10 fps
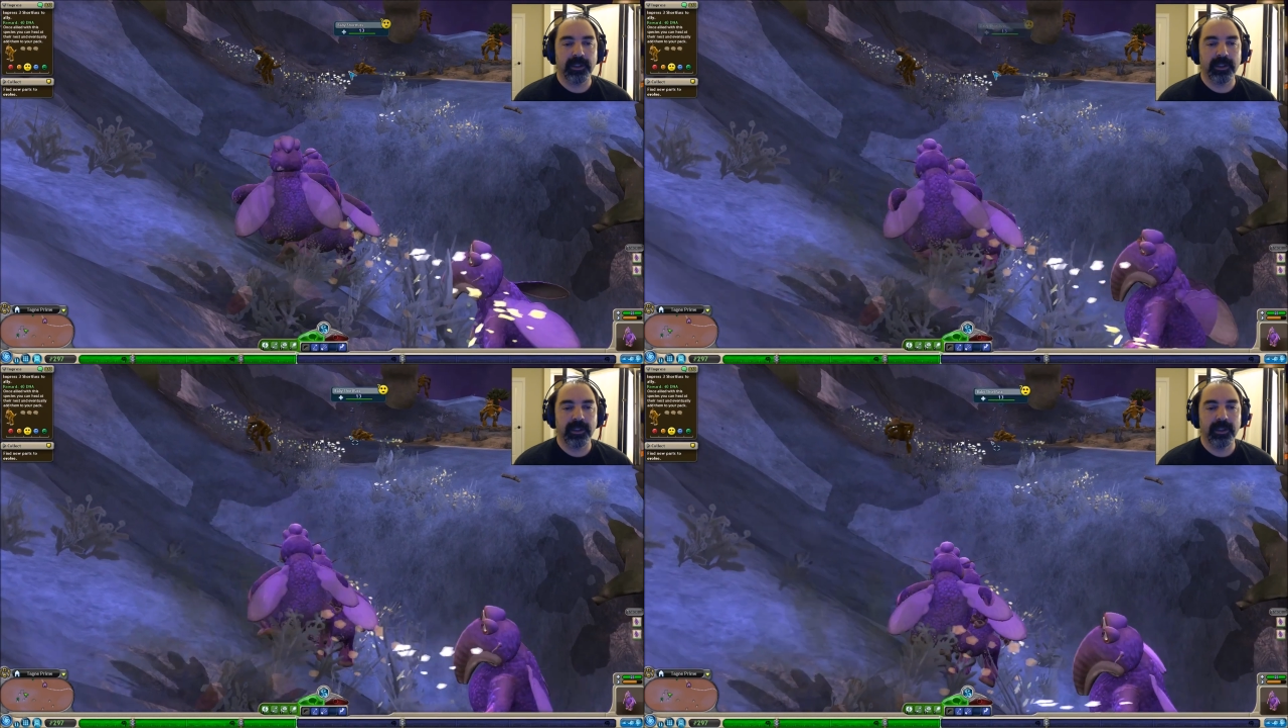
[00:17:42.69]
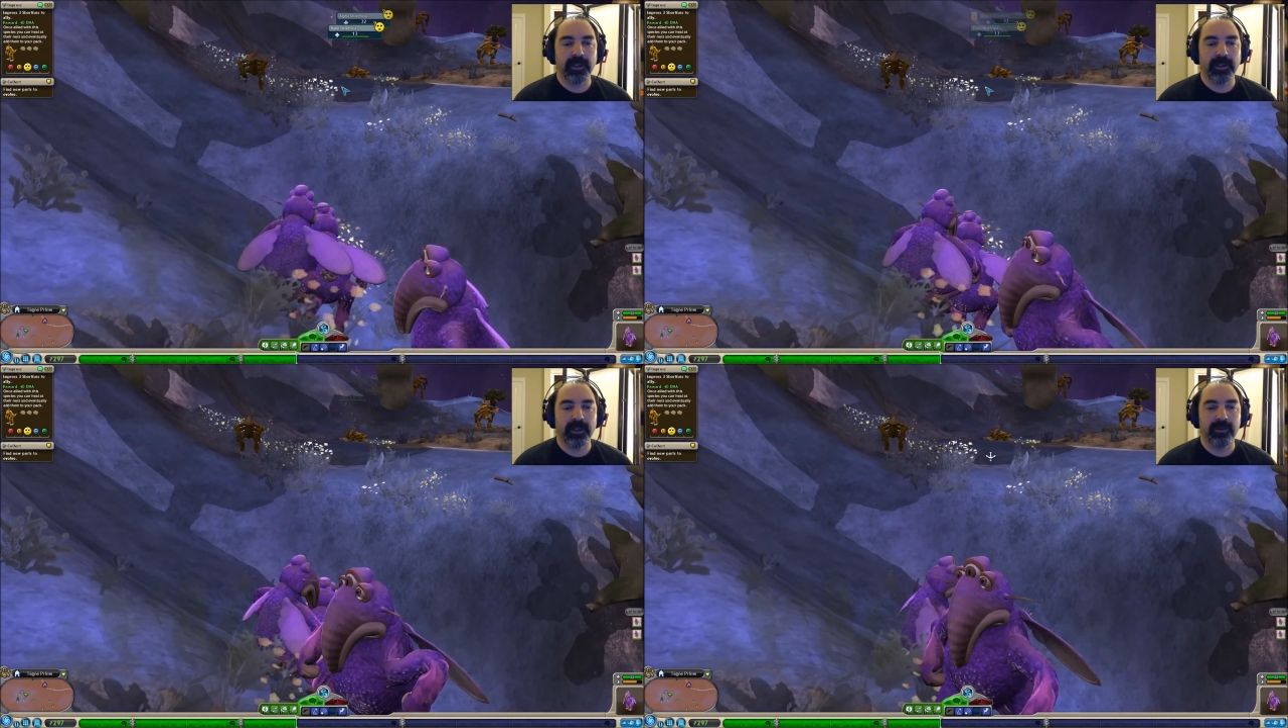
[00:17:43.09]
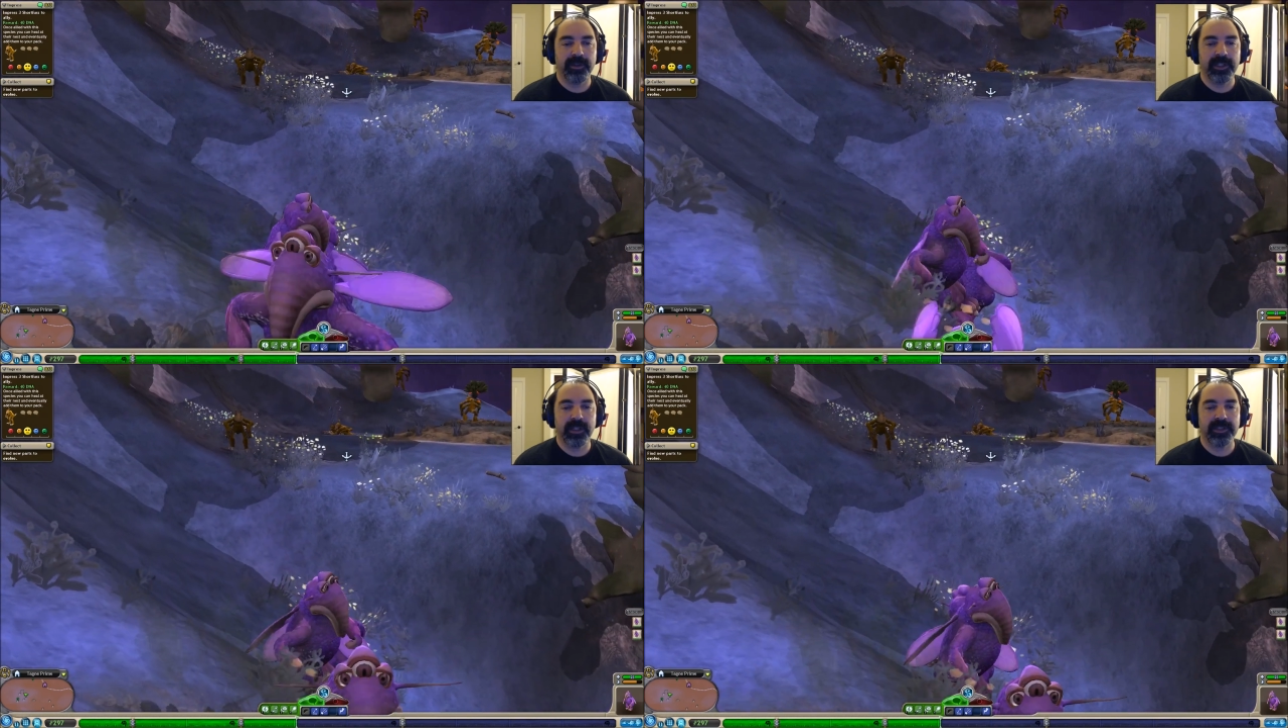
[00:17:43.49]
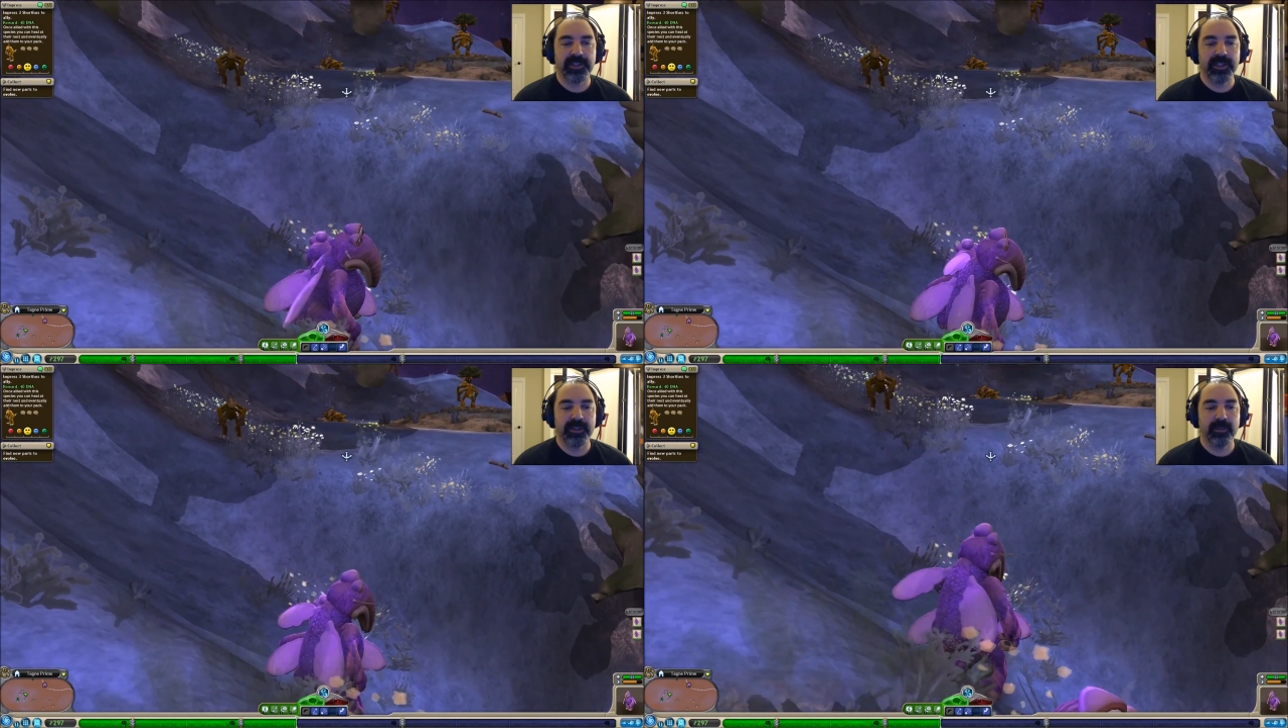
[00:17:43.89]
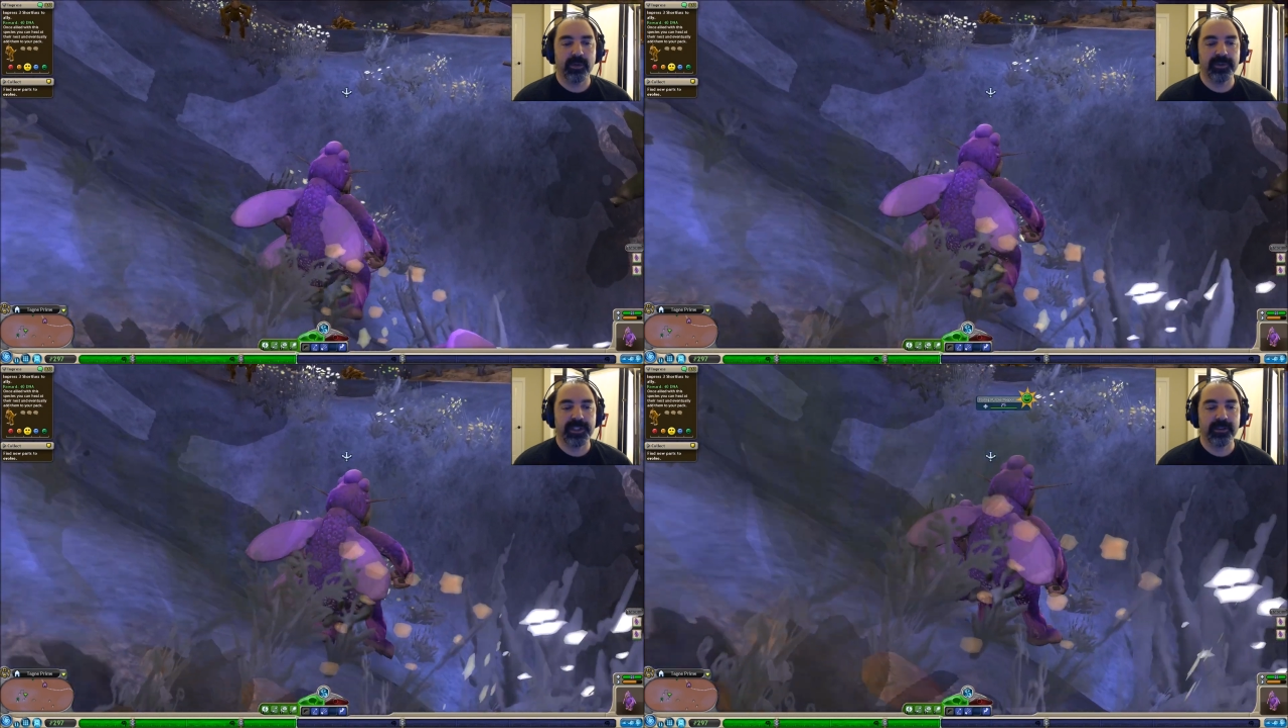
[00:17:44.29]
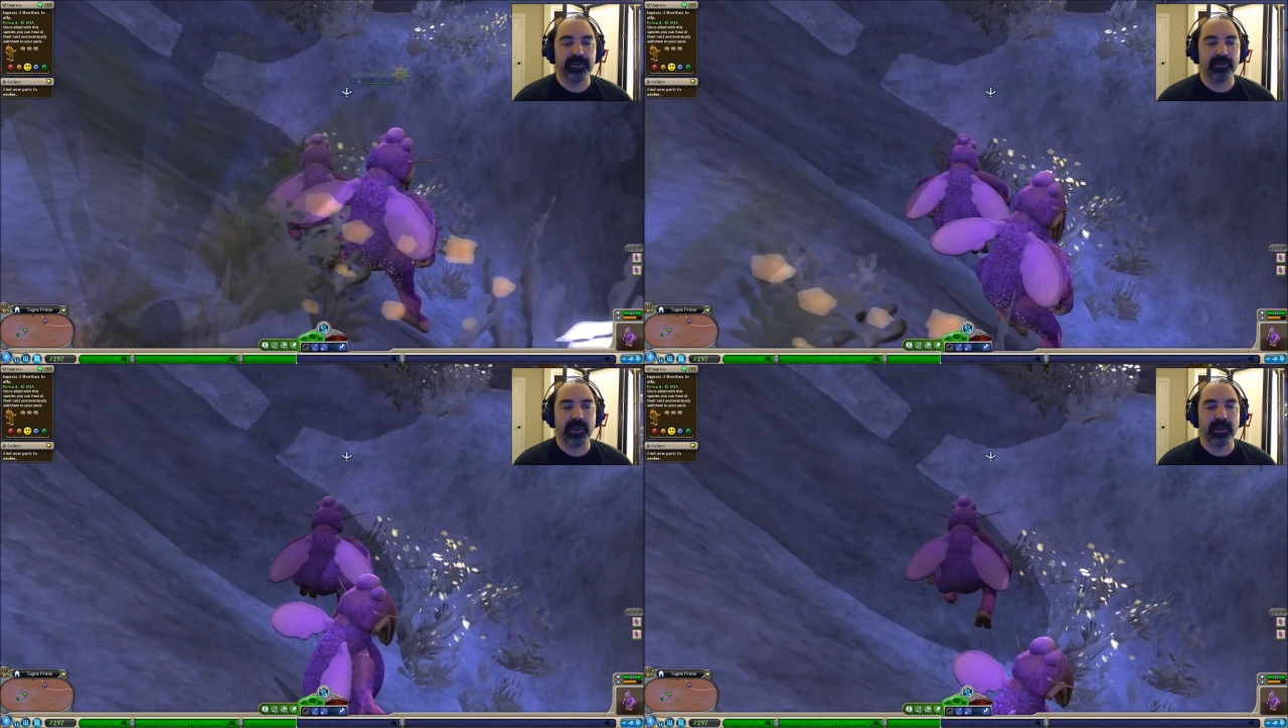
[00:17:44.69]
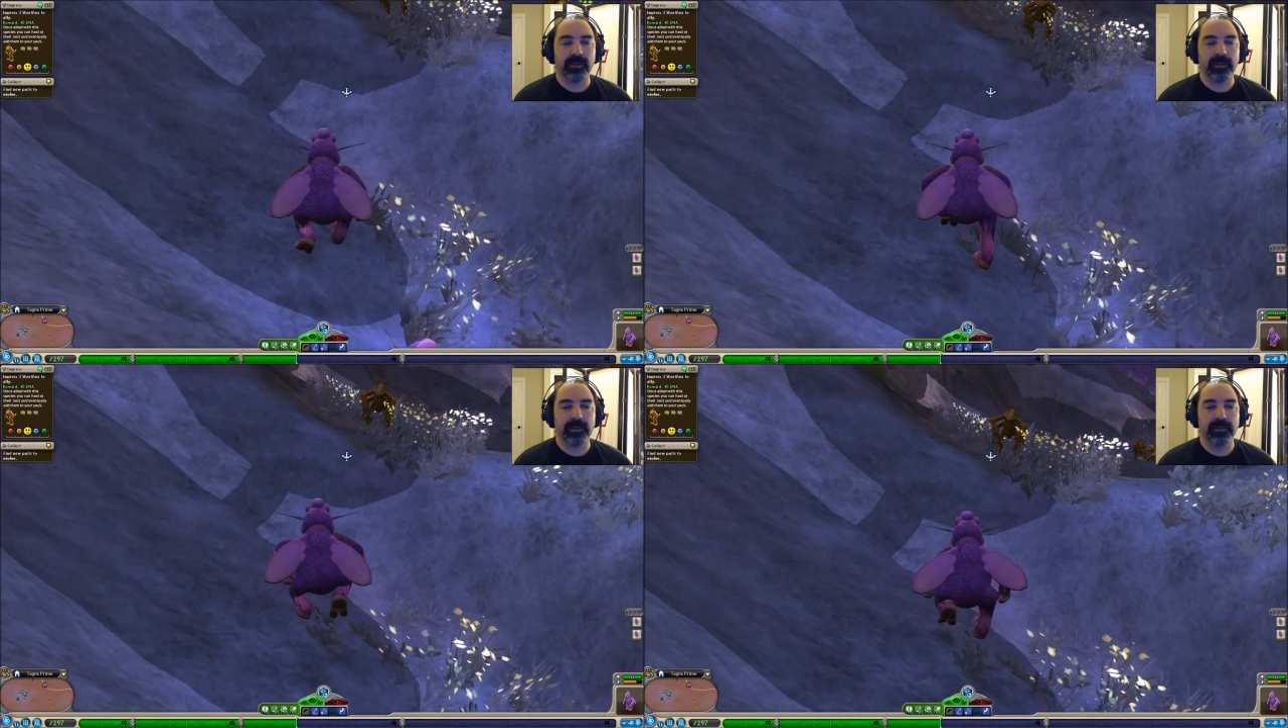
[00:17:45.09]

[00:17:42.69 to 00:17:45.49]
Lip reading: And I don't think I see any bones here as well.